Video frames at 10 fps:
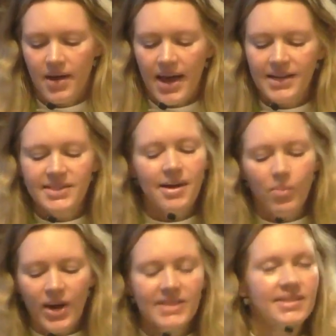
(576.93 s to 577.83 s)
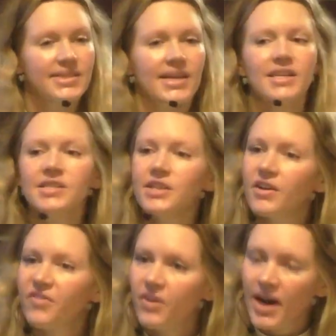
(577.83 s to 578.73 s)
And in some ways, it's easier
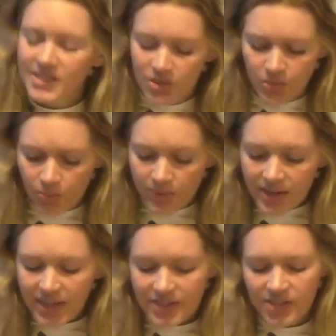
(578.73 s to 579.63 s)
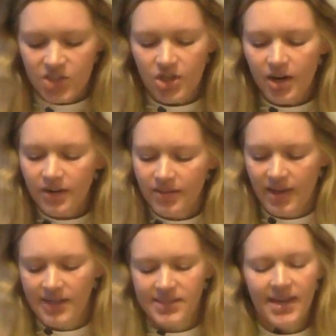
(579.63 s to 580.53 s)
for us to really discern
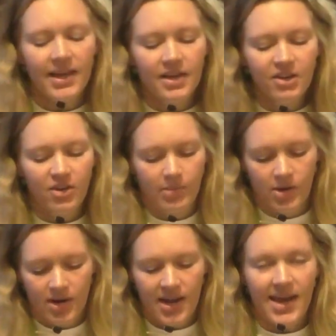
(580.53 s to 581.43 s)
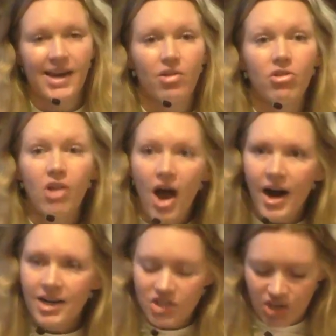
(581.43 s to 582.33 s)
this in community, in a
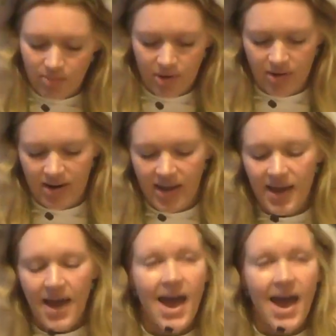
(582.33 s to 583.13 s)
large community,